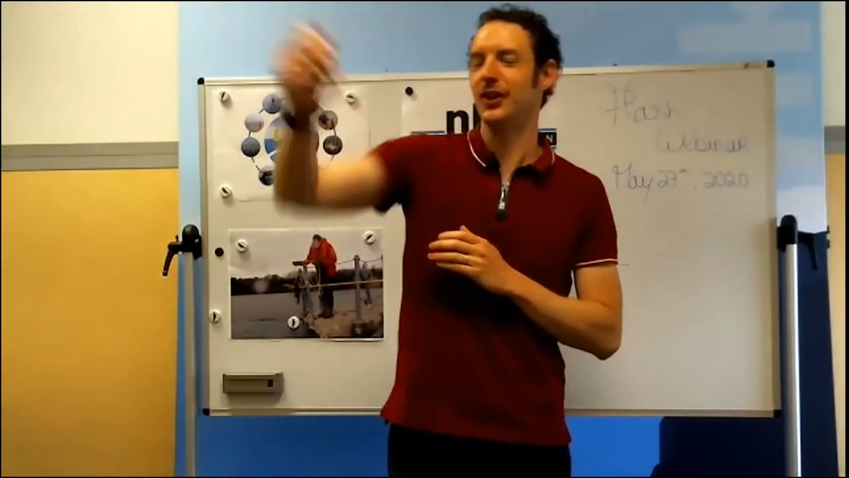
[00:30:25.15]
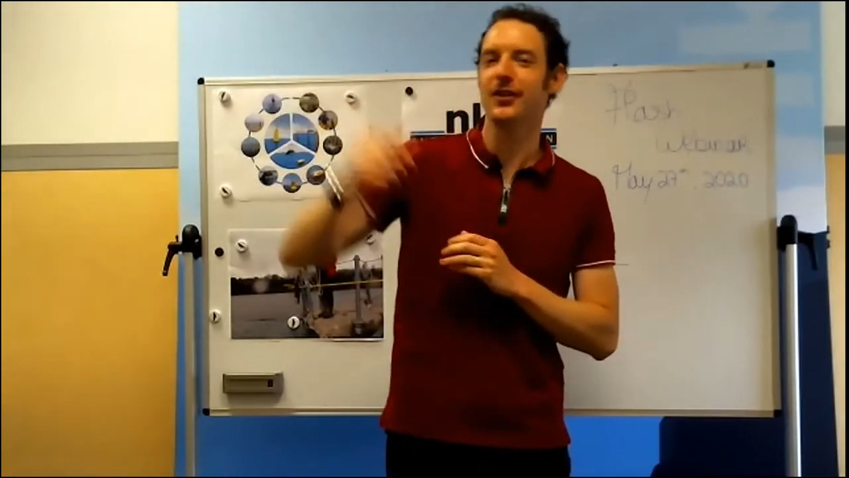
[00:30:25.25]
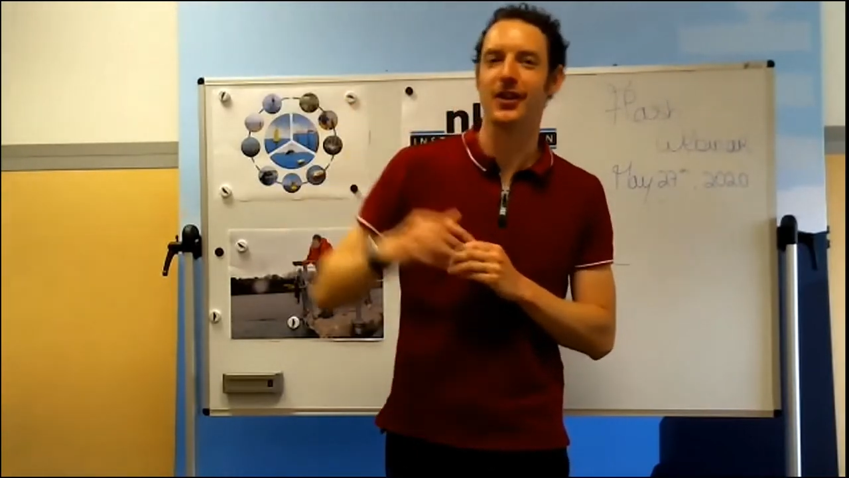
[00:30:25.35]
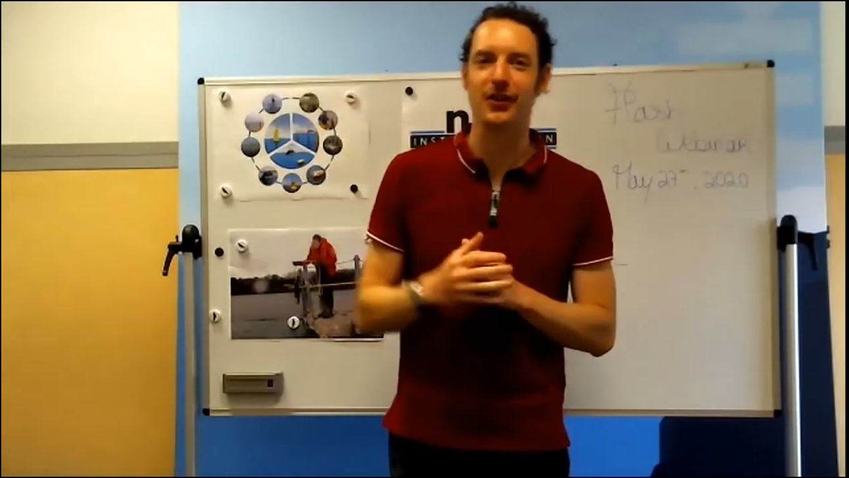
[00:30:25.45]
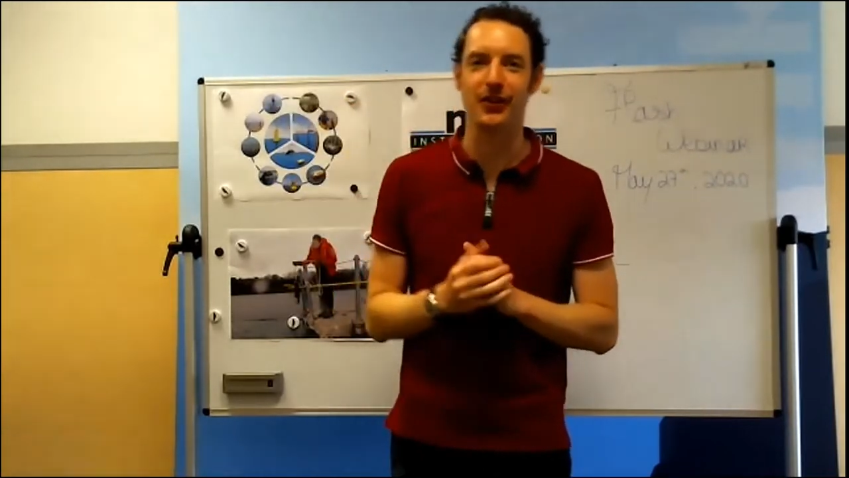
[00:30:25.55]
You
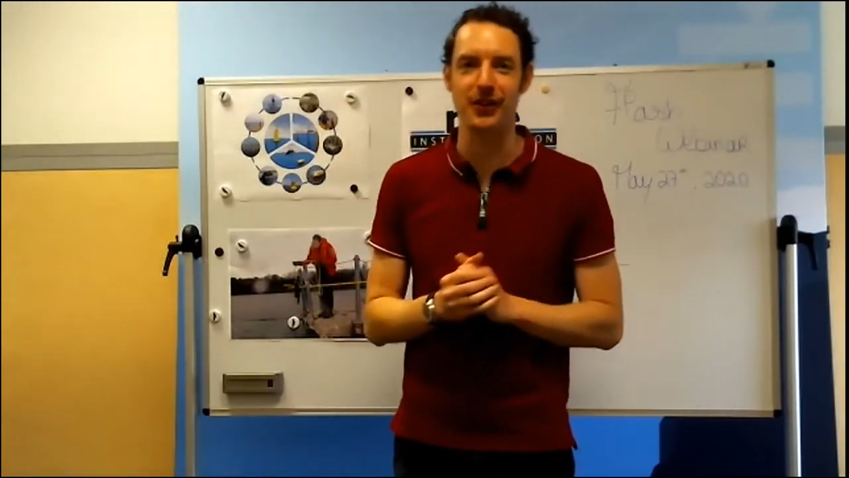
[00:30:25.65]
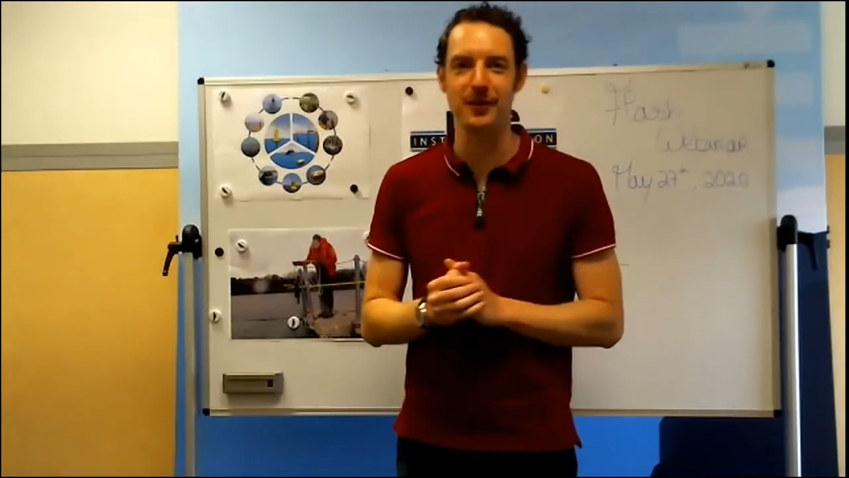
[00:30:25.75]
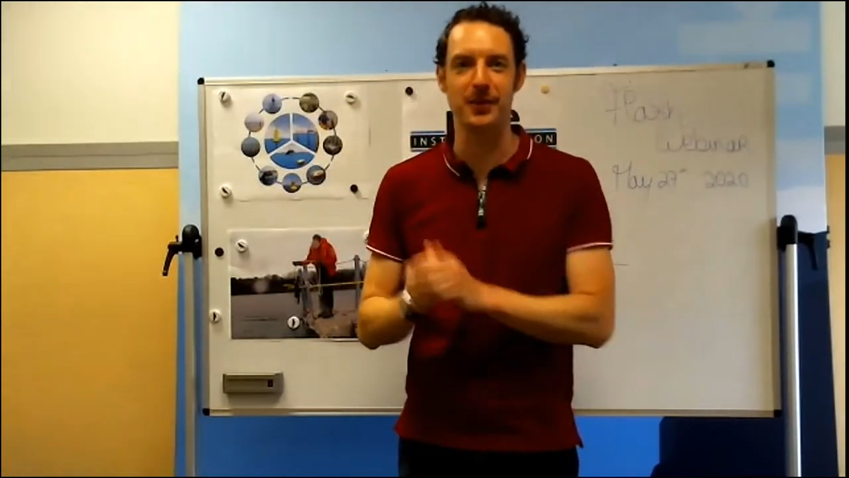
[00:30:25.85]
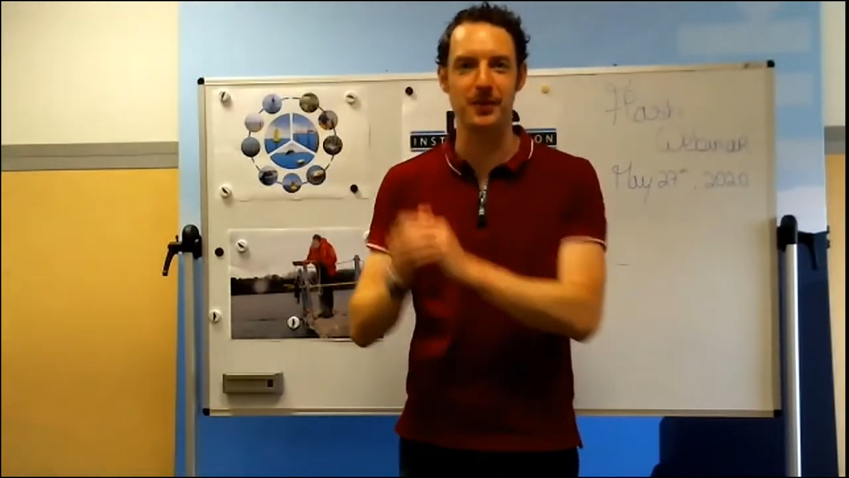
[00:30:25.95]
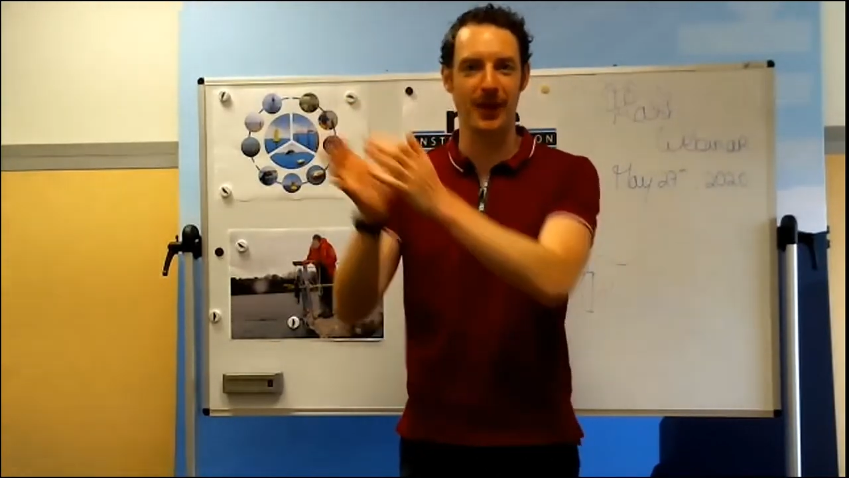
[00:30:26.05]
cannot see it,
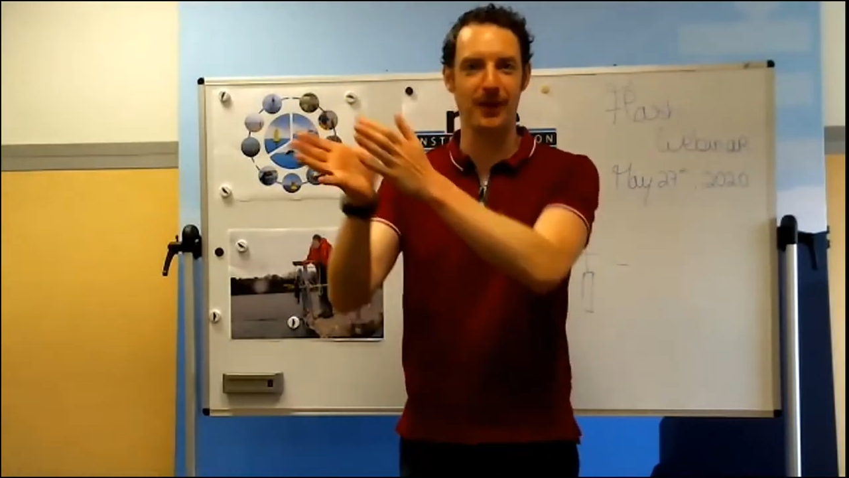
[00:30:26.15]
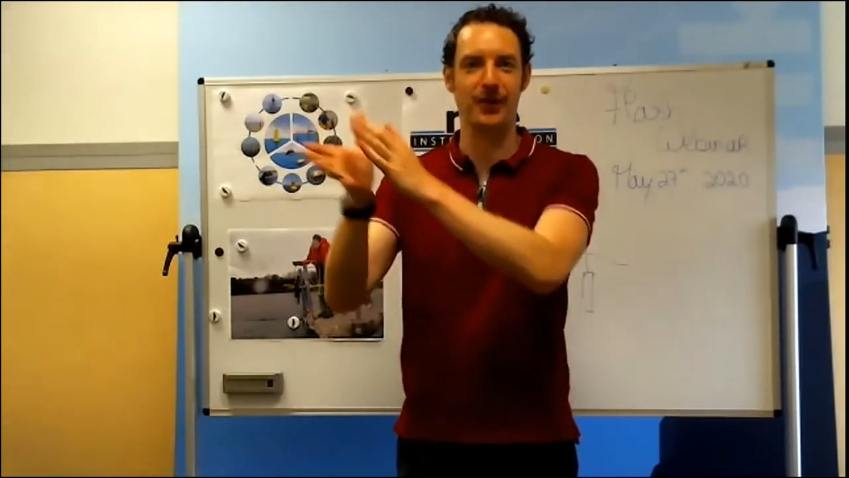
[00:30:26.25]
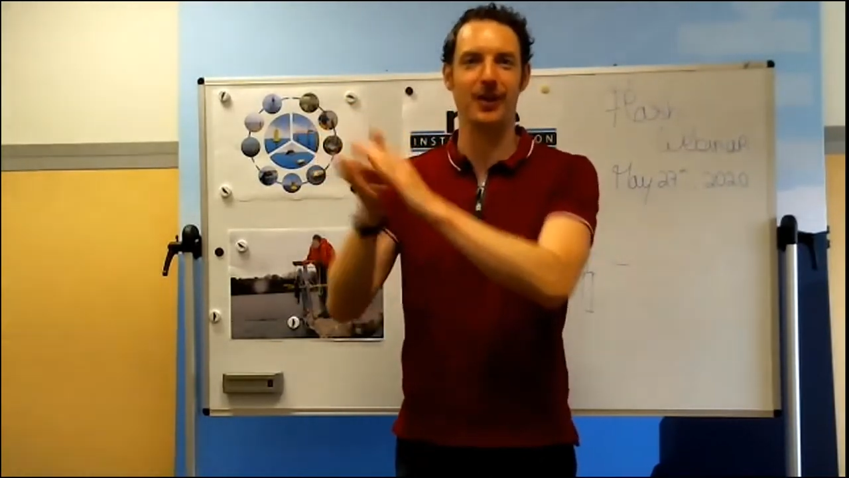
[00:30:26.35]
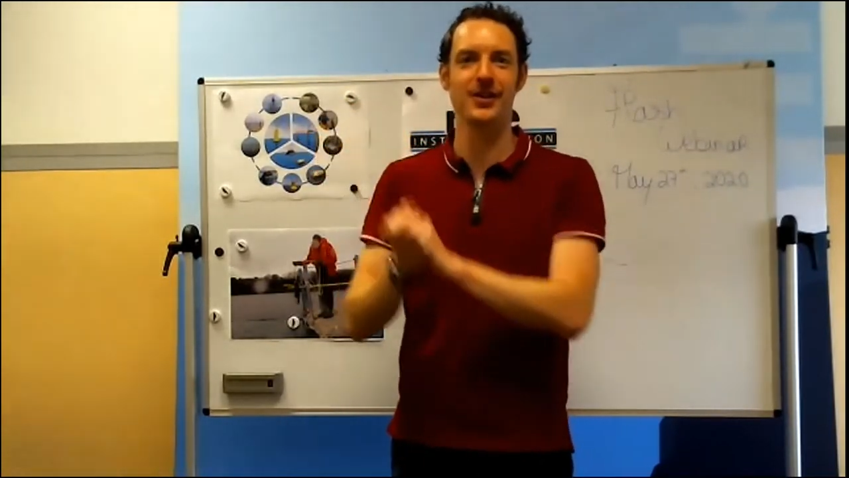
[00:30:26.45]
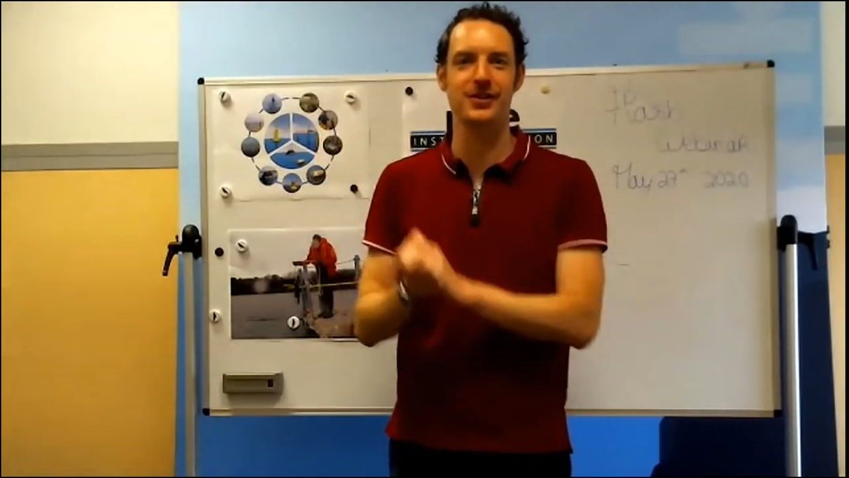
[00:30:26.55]
but
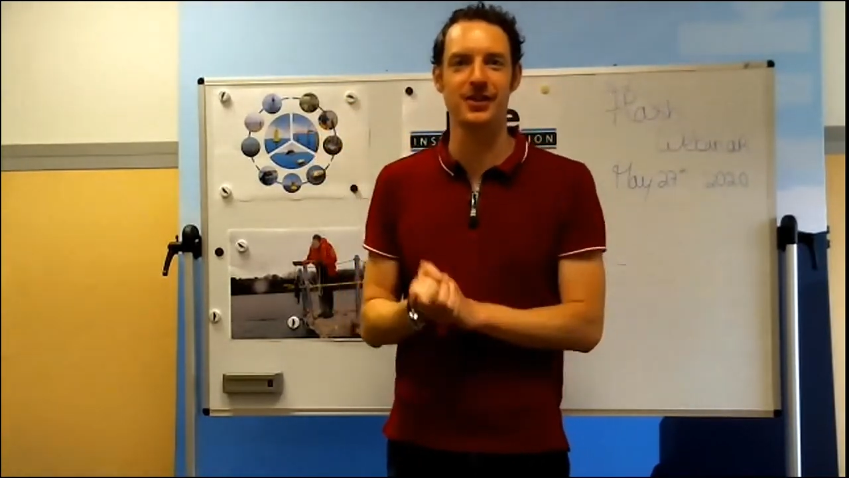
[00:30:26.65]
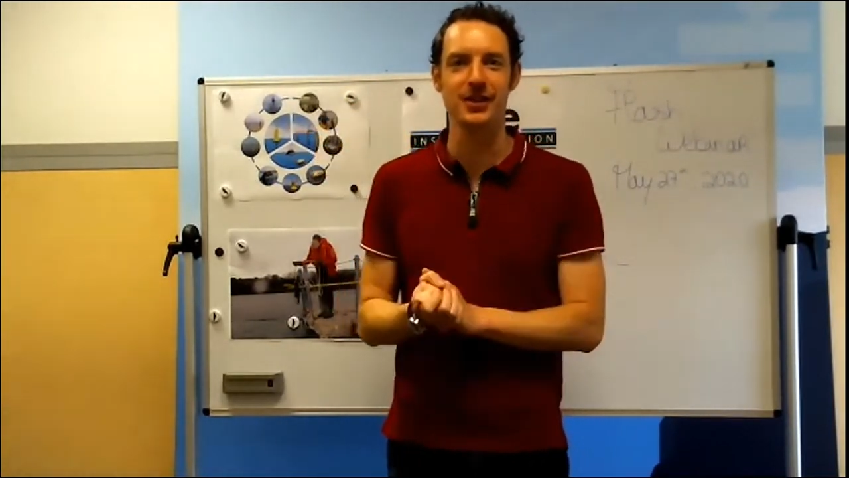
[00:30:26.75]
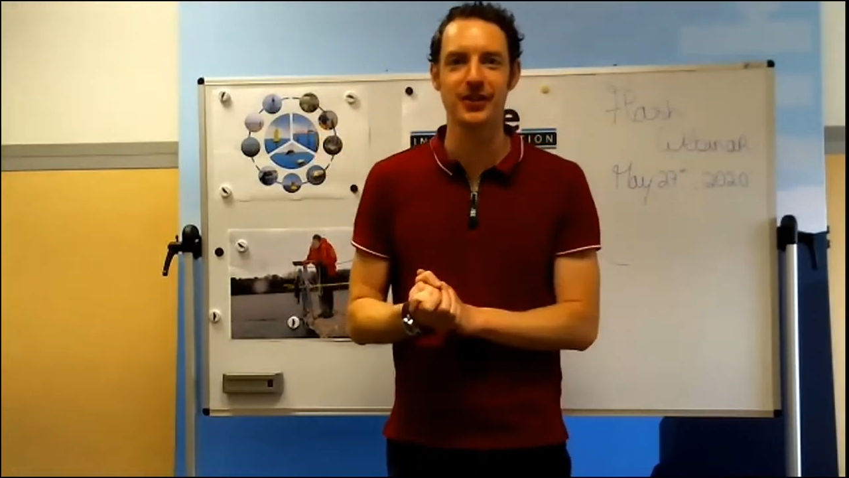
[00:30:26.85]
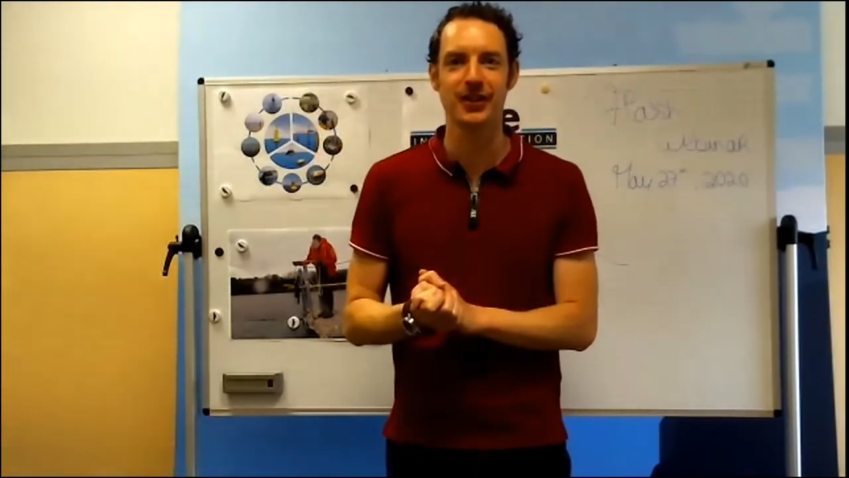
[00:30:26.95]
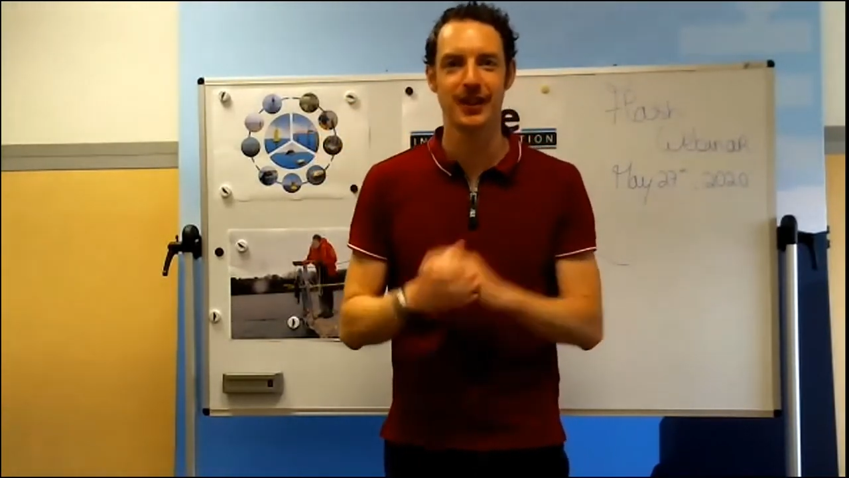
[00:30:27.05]
our engineers,